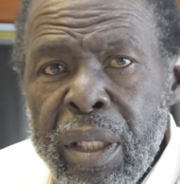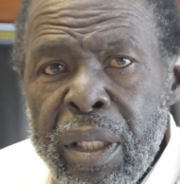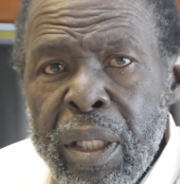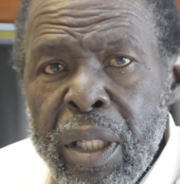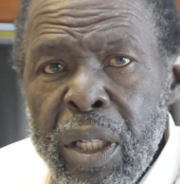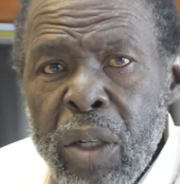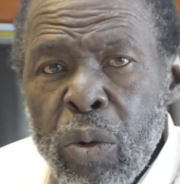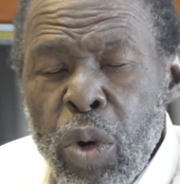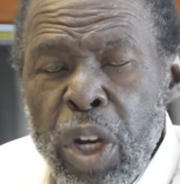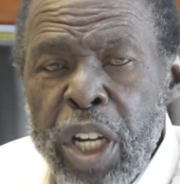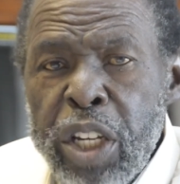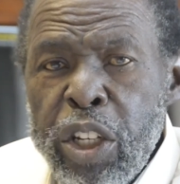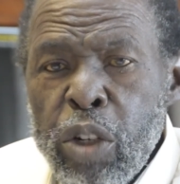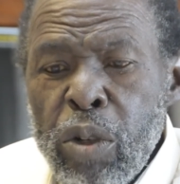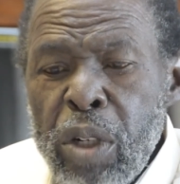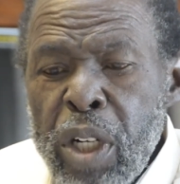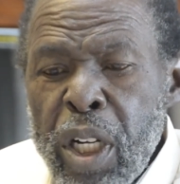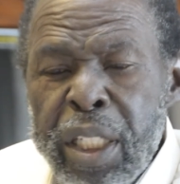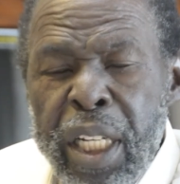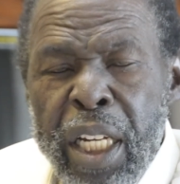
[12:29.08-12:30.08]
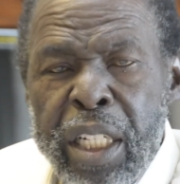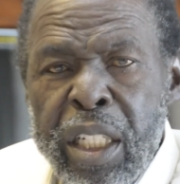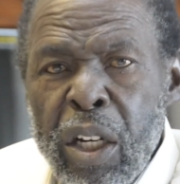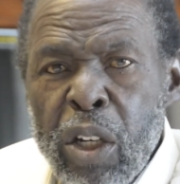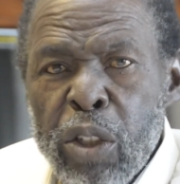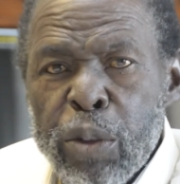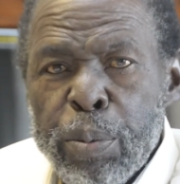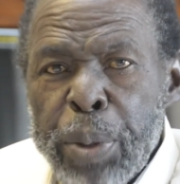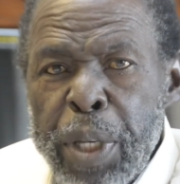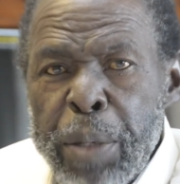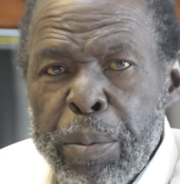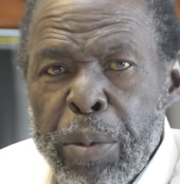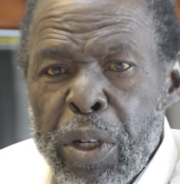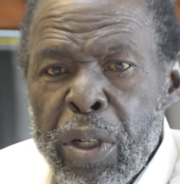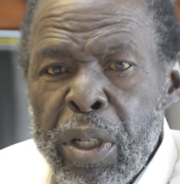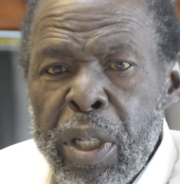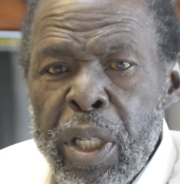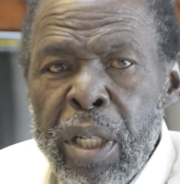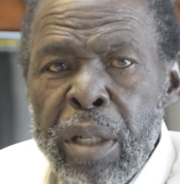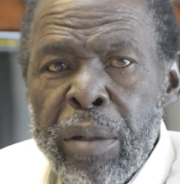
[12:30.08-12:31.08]
When you looked at those people
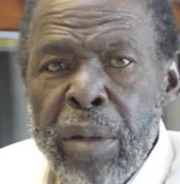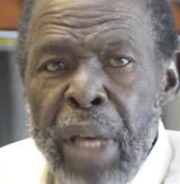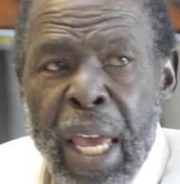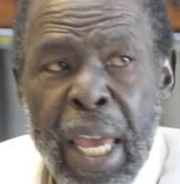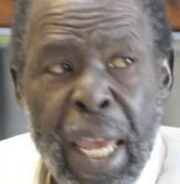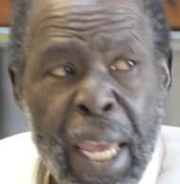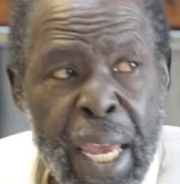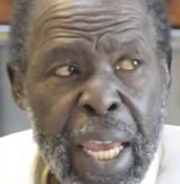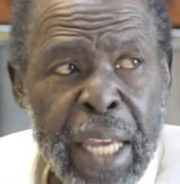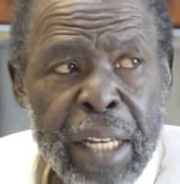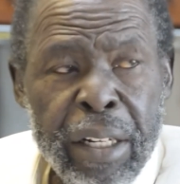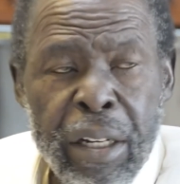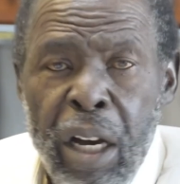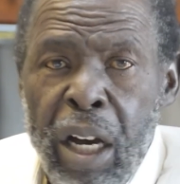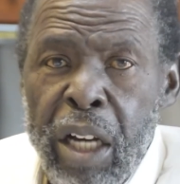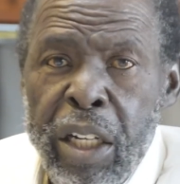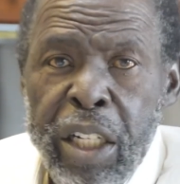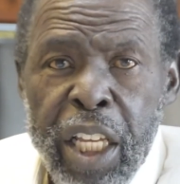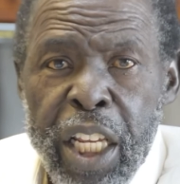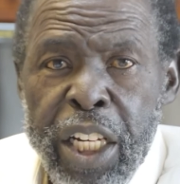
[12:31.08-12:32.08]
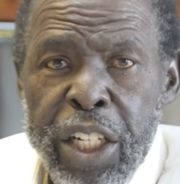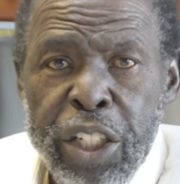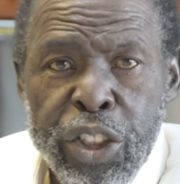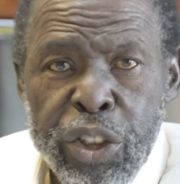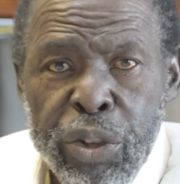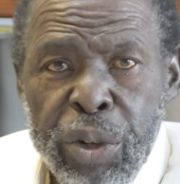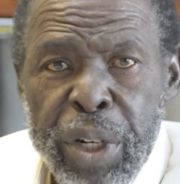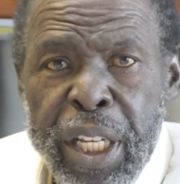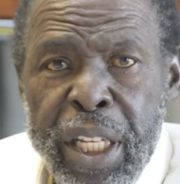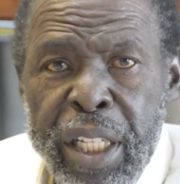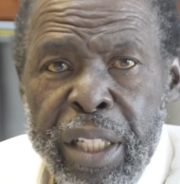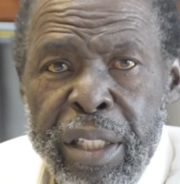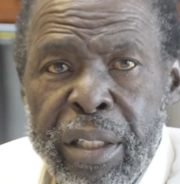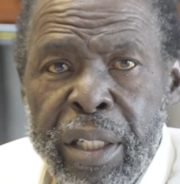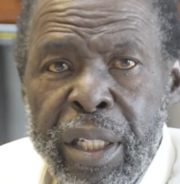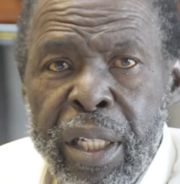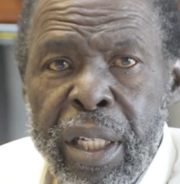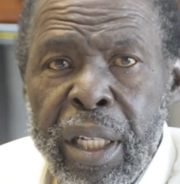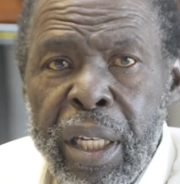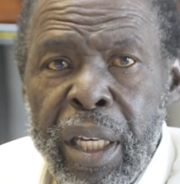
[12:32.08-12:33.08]
hanged in the trees
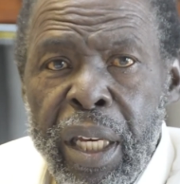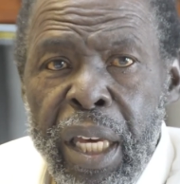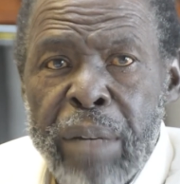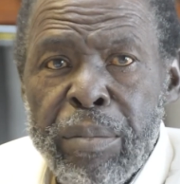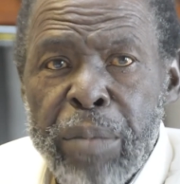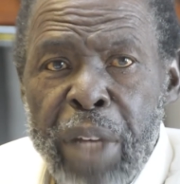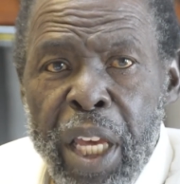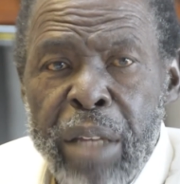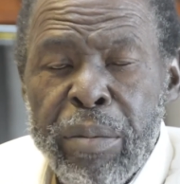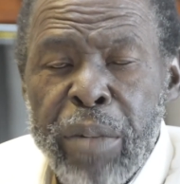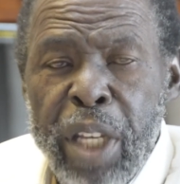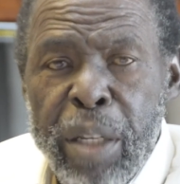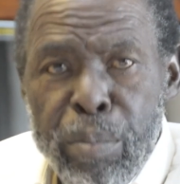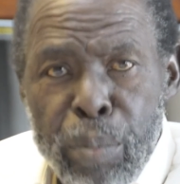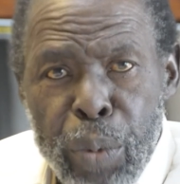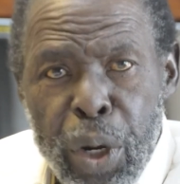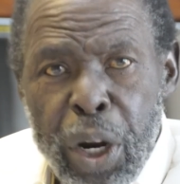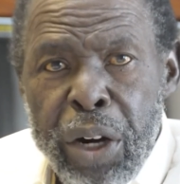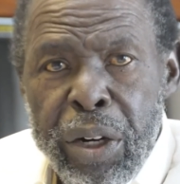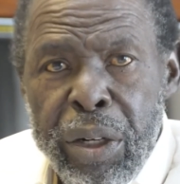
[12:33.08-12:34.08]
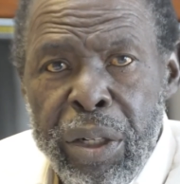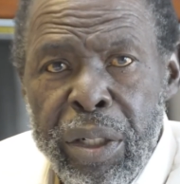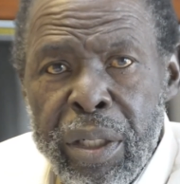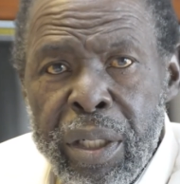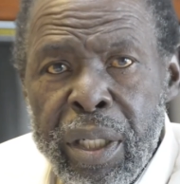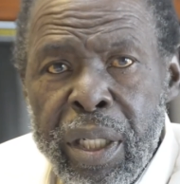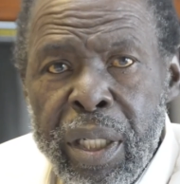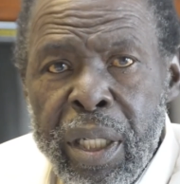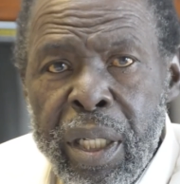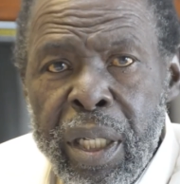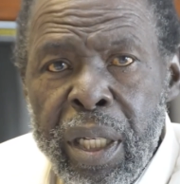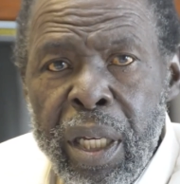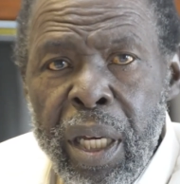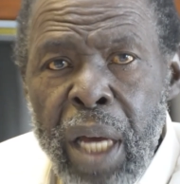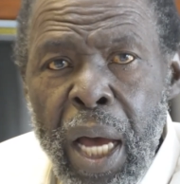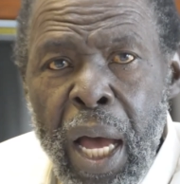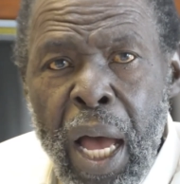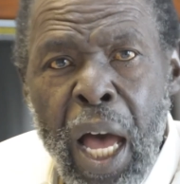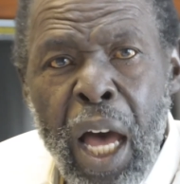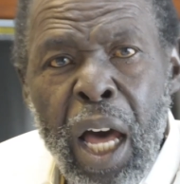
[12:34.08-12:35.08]
and murdered,
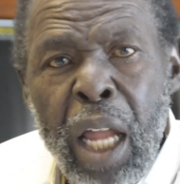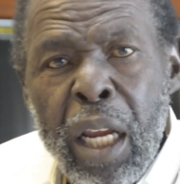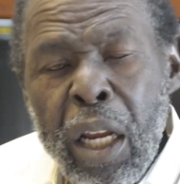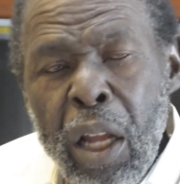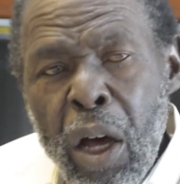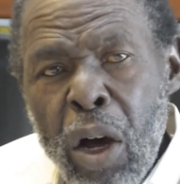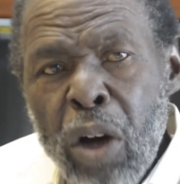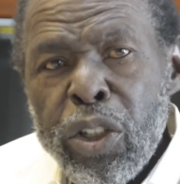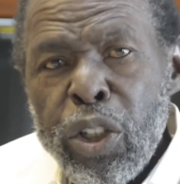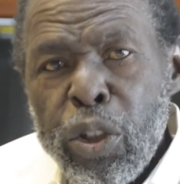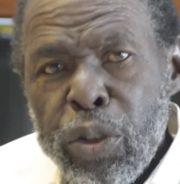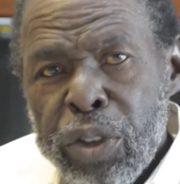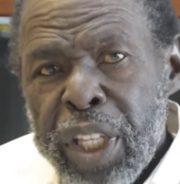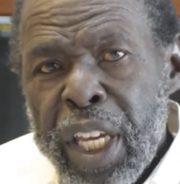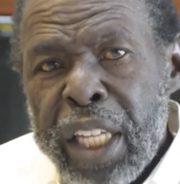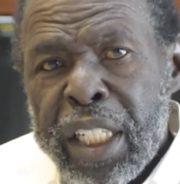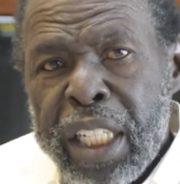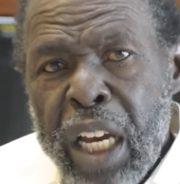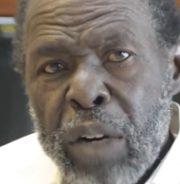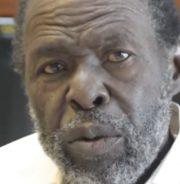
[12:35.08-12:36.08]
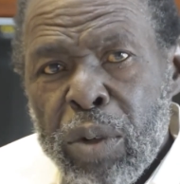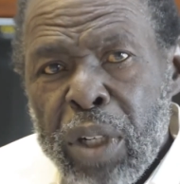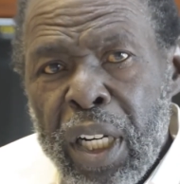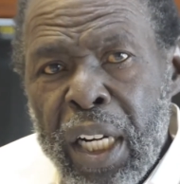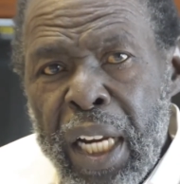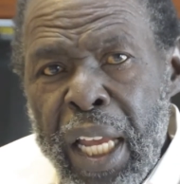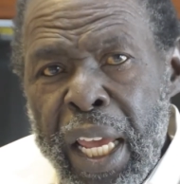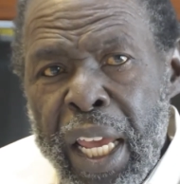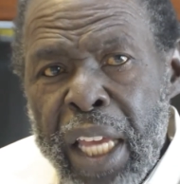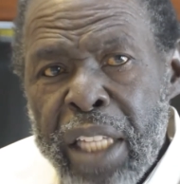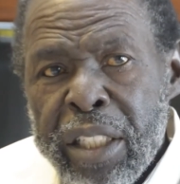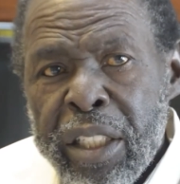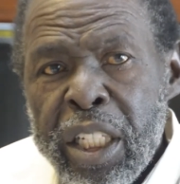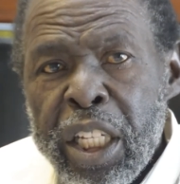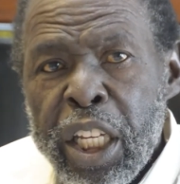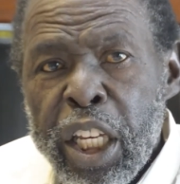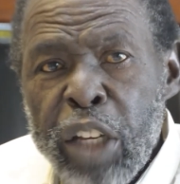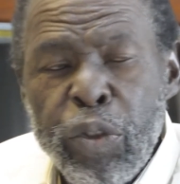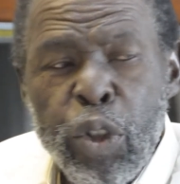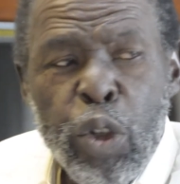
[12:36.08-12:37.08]
how long you think that would have lasted
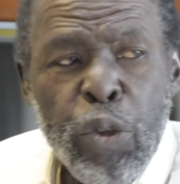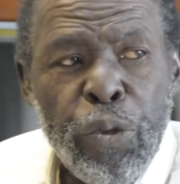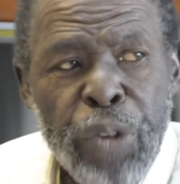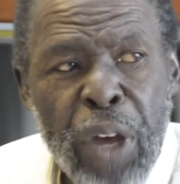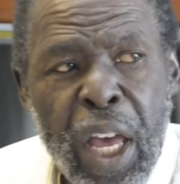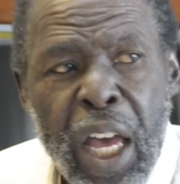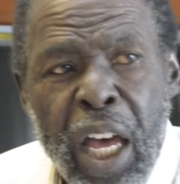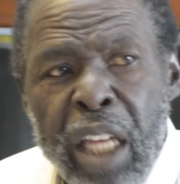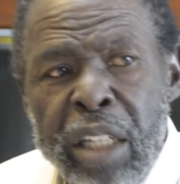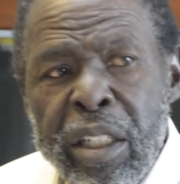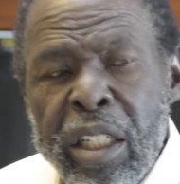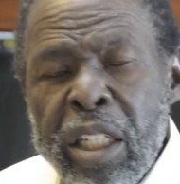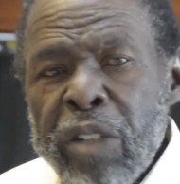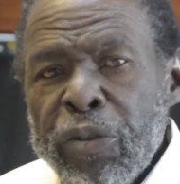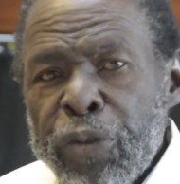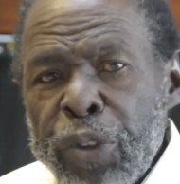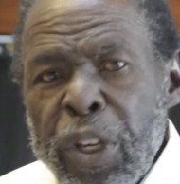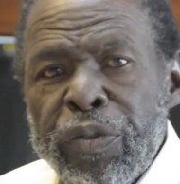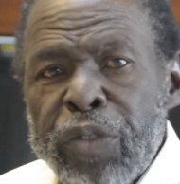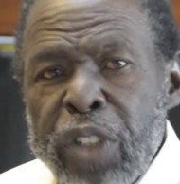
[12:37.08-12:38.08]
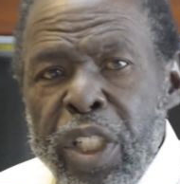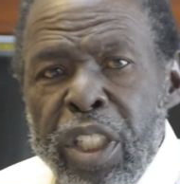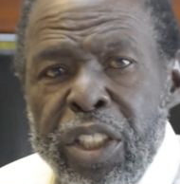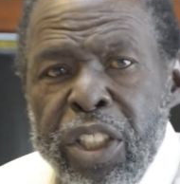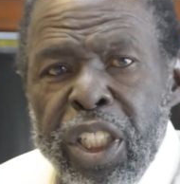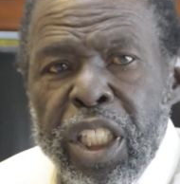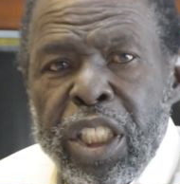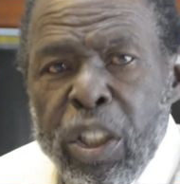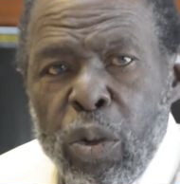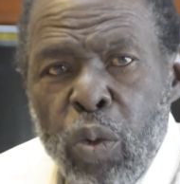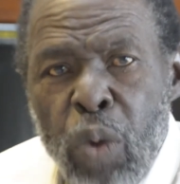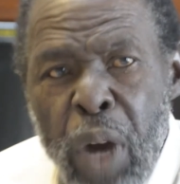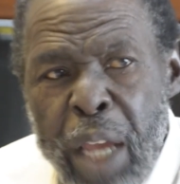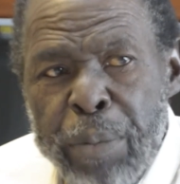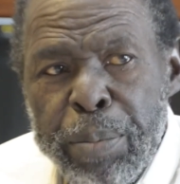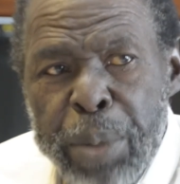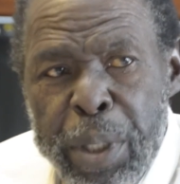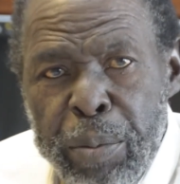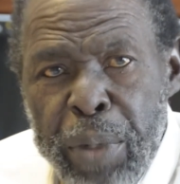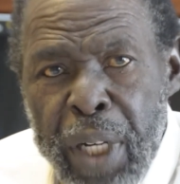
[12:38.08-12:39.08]
if you found 50 or 60 white
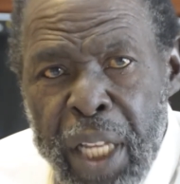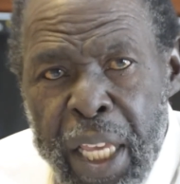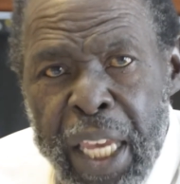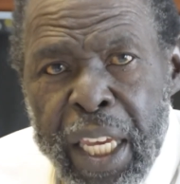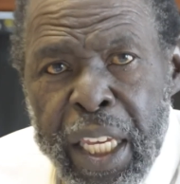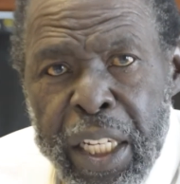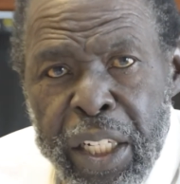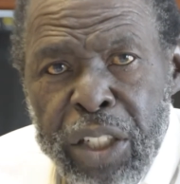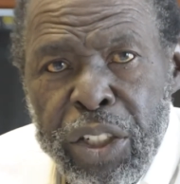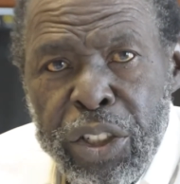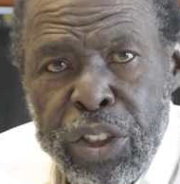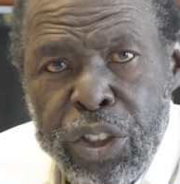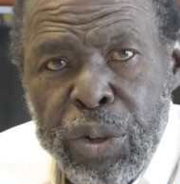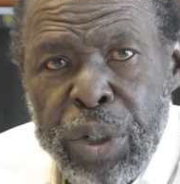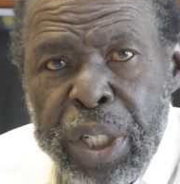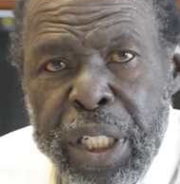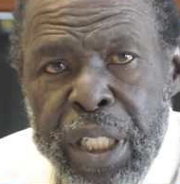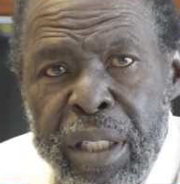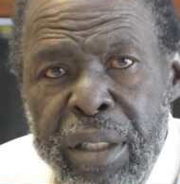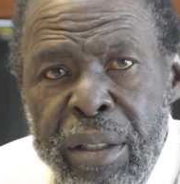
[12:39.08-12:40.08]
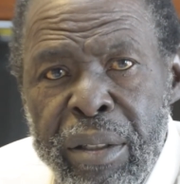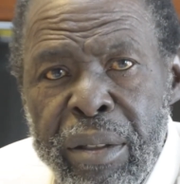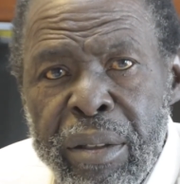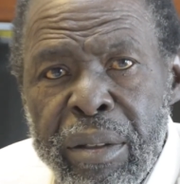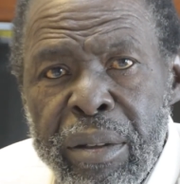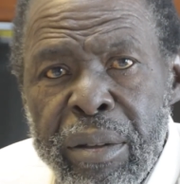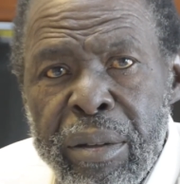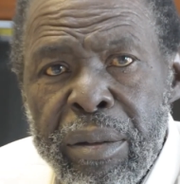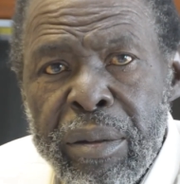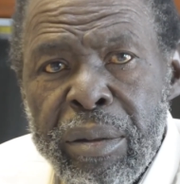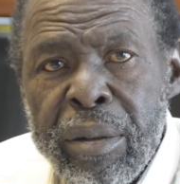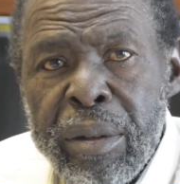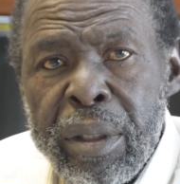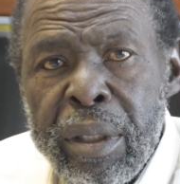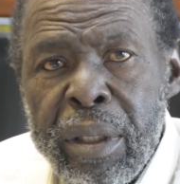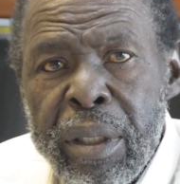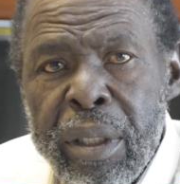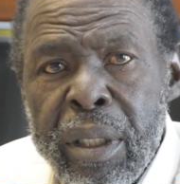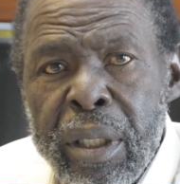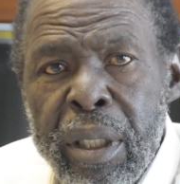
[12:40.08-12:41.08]
people hanging in a tree
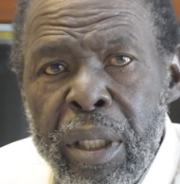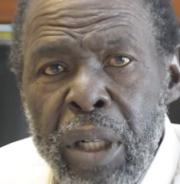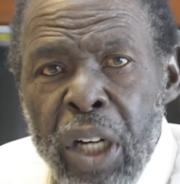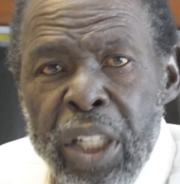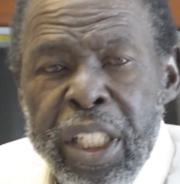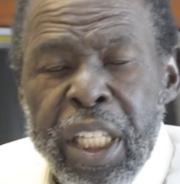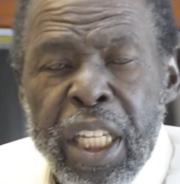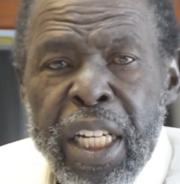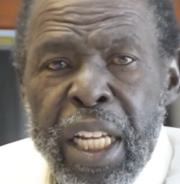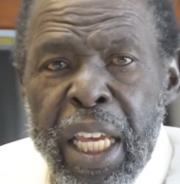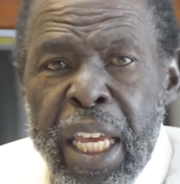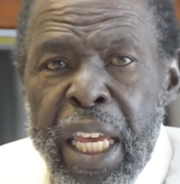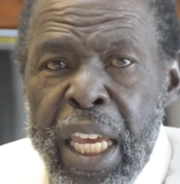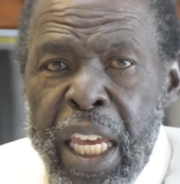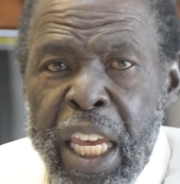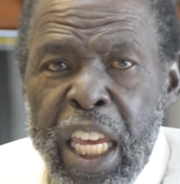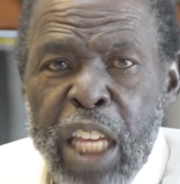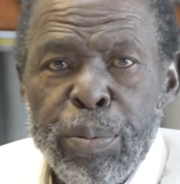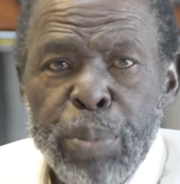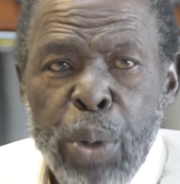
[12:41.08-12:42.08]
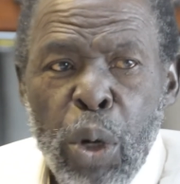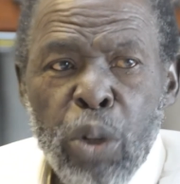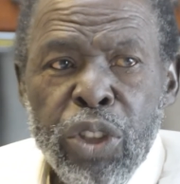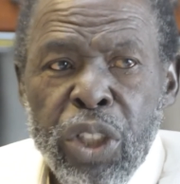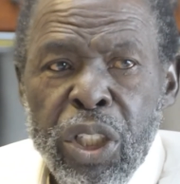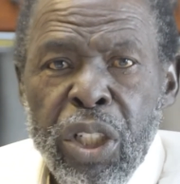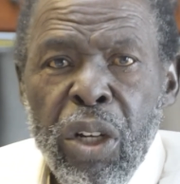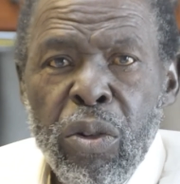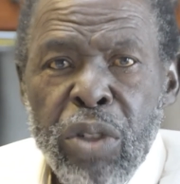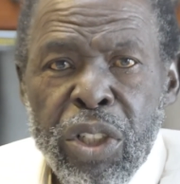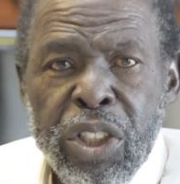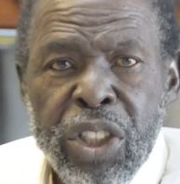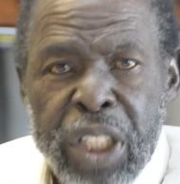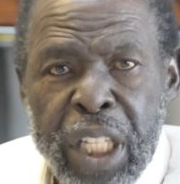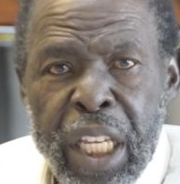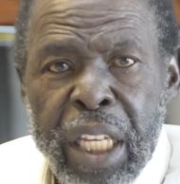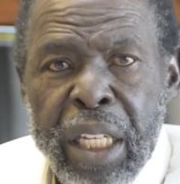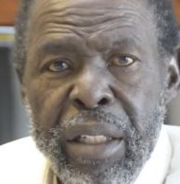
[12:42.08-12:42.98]
or getting their head posted on a stick?